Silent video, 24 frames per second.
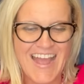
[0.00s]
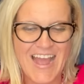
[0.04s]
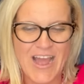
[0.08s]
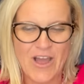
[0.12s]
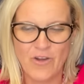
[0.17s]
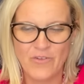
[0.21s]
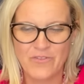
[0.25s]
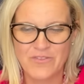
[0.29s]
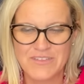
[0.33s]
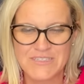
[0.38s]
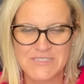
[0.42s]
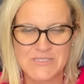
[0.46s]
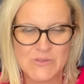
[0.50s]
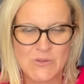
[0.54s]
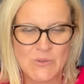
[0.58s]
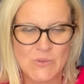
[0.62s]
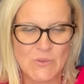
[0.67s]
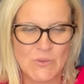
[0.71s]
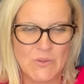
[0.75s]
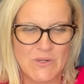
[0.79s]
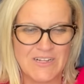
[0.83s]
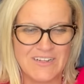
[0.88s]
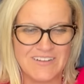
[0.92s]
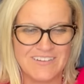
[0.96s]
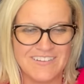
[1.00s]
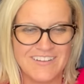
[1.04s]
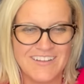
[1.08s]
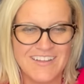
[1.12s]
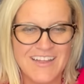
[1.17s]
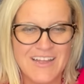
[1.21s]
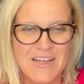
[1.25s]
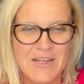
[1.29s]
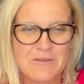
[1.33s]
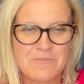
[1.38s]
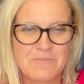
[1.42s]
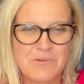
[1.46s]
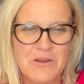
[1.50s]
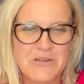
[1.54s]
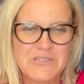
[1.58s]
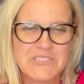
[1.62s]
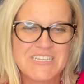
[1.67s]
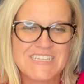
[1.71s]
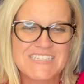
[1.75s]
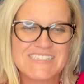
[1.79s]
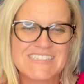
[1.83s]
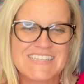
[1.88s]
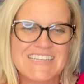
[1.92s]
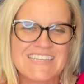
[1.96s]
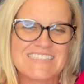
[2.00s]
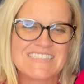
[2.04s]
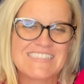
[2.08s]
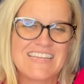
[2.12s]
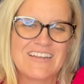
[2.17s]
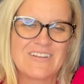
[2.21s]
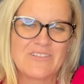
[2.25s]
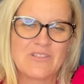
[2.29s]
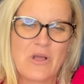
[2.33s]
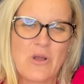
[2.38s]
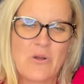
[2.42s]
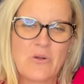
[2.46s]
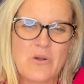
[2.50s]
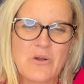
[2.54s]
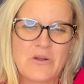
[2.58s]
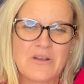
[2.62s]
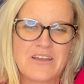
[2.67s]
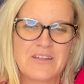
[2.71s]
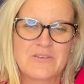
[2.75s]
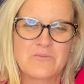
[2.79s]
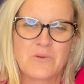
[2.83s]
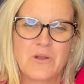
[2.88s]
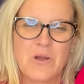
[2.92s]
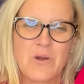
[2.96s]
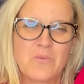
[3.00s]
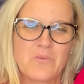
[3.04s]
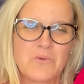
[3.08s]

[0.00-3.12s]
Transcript: Alf's cool. Purchase this at a local Goodwill